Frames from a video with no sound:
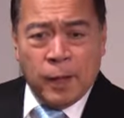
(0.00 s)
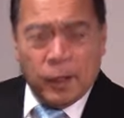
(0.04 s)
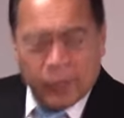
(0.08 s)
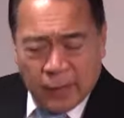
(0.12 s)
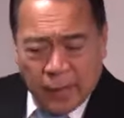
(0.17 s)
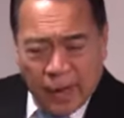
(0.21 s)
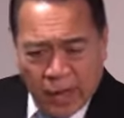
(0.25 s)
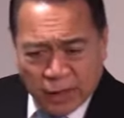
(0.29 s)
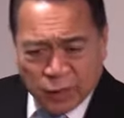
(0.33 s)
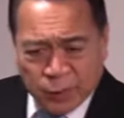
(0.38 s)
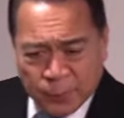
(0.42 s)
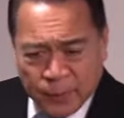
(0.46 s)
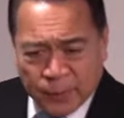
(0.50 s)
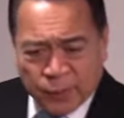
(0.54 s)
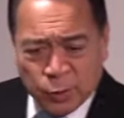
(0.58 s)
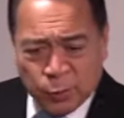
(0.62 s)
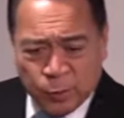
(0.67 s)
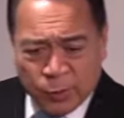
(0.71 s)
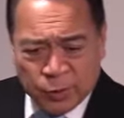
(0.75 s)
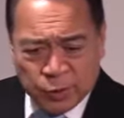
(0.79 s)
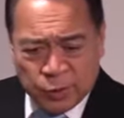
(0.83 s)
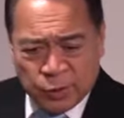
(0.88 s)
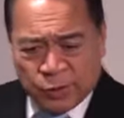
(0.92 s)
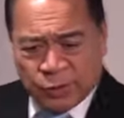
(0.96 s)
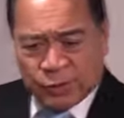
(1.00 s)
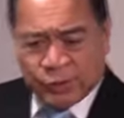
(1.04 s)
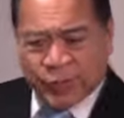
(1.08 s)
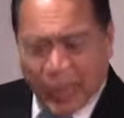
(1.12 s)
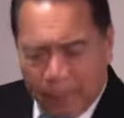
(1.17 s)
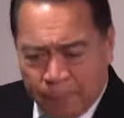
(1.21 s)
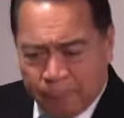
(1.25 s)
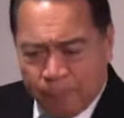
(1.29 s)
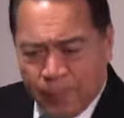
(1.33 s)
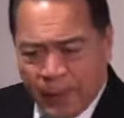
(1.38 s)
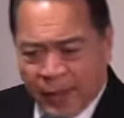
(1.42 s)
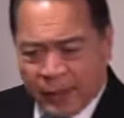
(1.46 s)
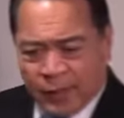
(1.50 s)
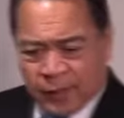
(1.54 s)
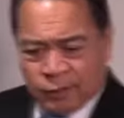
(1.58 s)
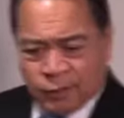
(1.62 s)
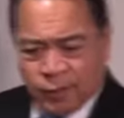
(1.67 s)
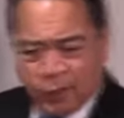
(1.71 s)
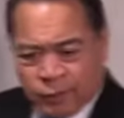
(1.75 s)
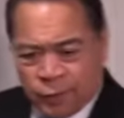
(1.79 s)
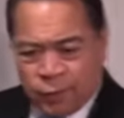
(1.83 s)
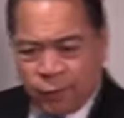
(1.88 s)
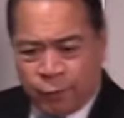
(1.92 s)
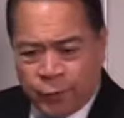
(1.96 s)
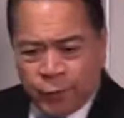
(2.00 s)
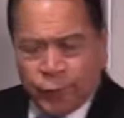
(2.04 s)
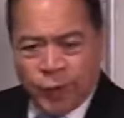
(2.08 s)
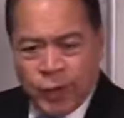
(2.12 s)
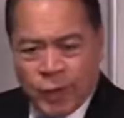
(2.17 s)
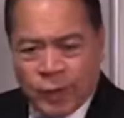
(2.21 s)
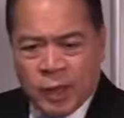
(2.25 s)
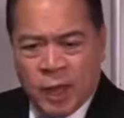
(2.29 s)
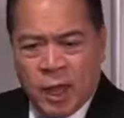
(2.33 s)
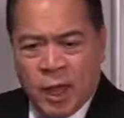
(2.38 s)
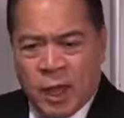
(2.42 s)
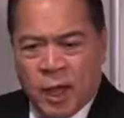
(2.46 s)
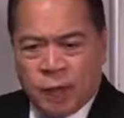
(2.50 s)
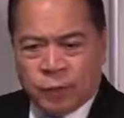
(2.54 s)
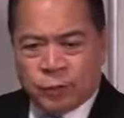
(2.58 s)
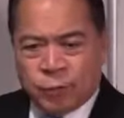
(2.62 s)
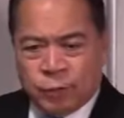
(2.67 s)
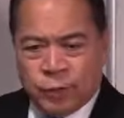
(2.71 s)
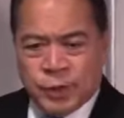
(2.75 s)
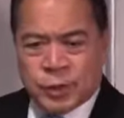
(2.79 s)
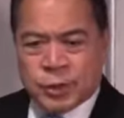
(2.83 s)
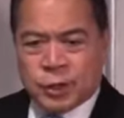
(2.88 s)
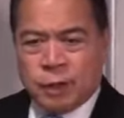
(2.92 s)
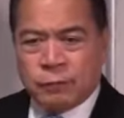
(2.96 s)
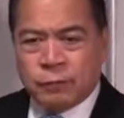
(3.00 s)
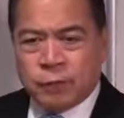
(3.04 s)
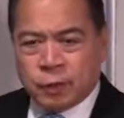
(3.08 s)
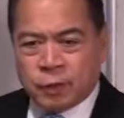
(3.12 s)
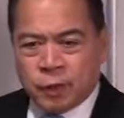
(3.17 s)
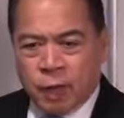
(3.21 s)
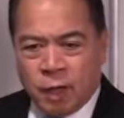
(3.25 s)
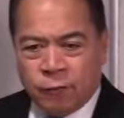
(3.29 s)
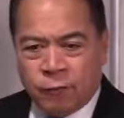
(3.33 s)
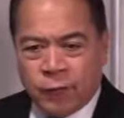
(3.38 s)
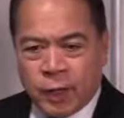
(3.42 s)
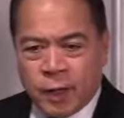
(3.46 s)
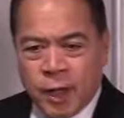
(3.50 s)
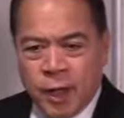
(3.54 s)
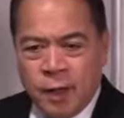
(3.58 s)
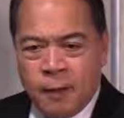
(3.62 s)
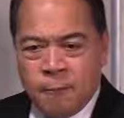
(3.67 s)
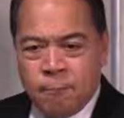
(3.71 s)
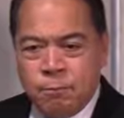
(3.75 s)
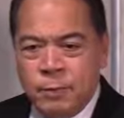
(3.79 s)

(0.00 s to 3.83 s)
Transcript: The husband wants to step back and try to figure out how to resolve the conflict.